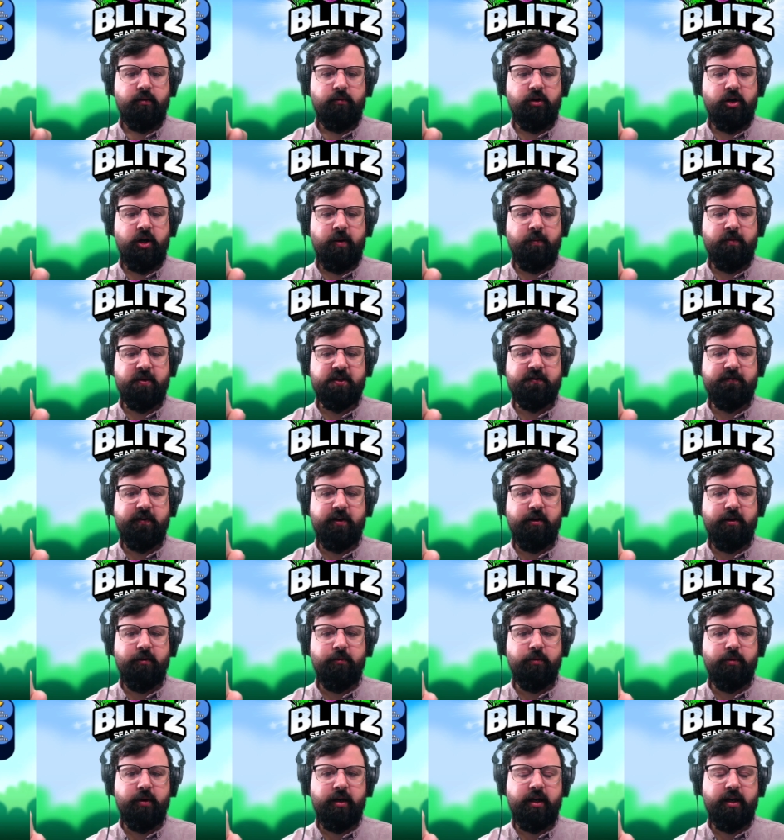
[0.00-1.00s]
Rhombus v
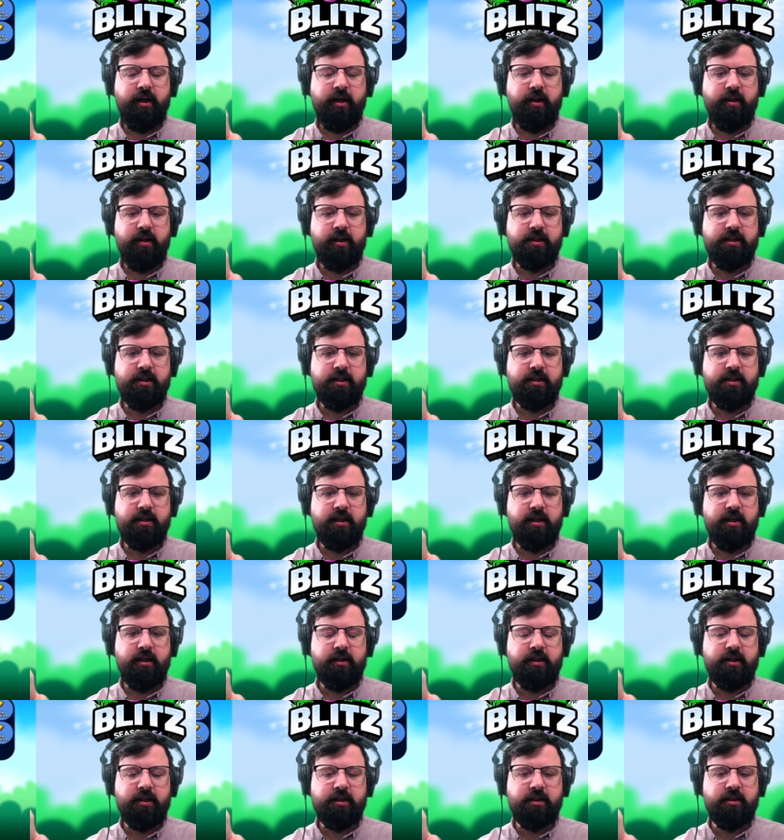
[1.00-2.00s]
Rena. This is
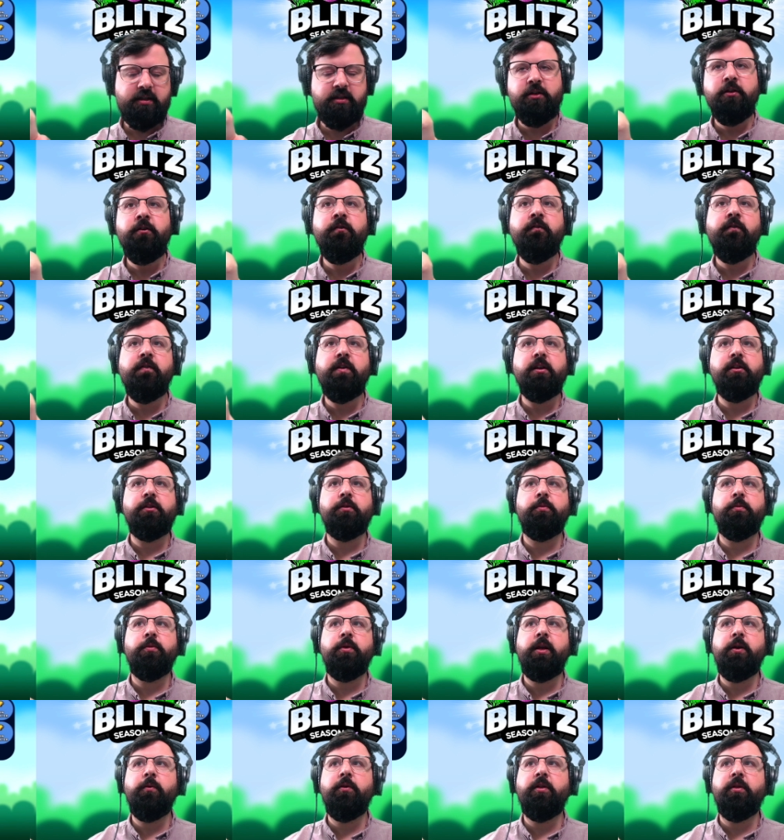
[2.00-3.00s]
a this is two v
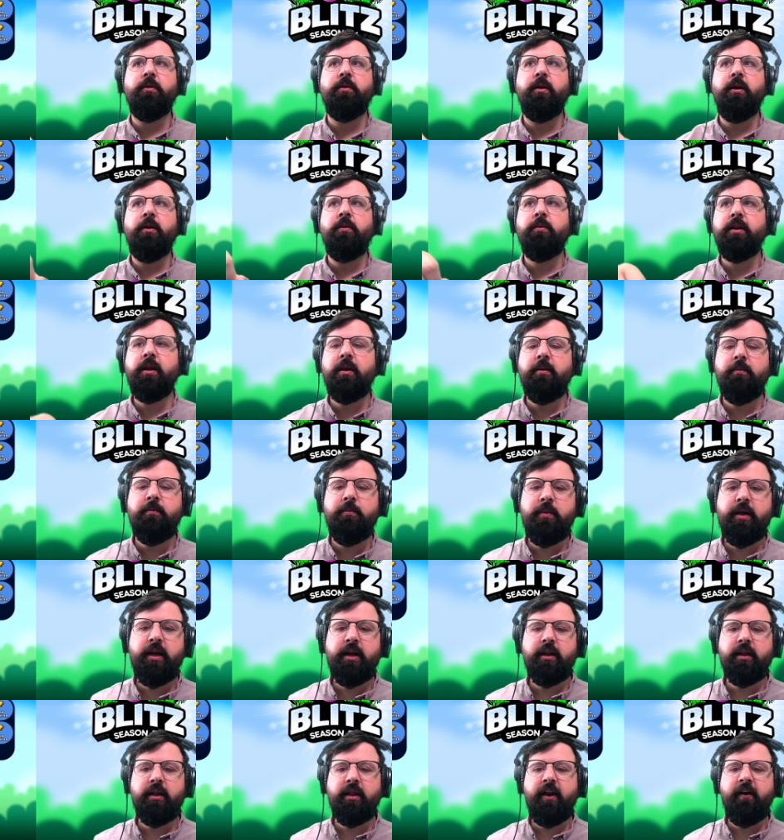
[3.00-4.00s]
three with only a
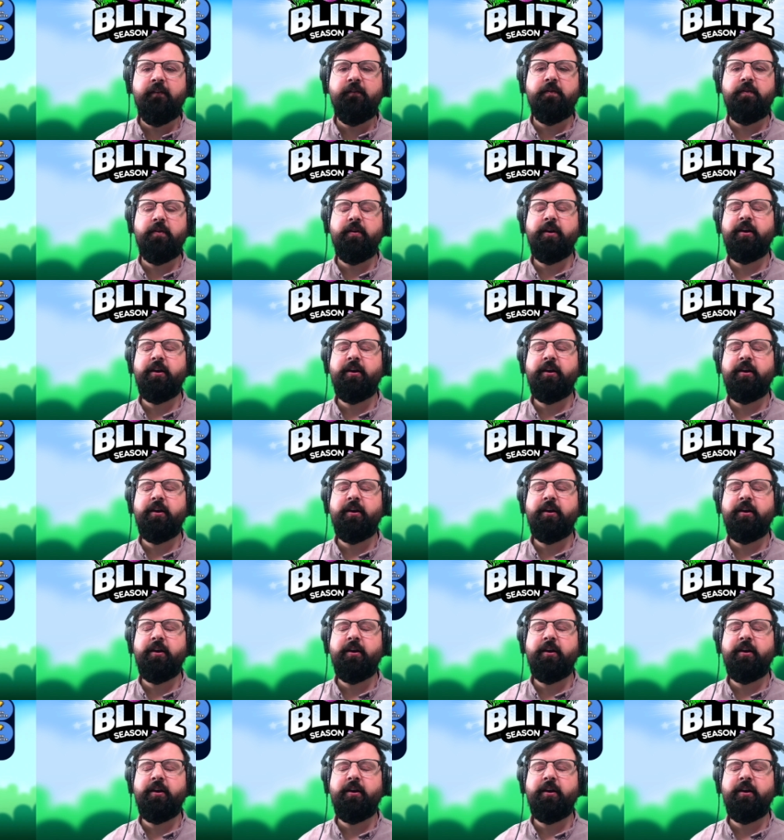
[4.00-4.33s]
minute left.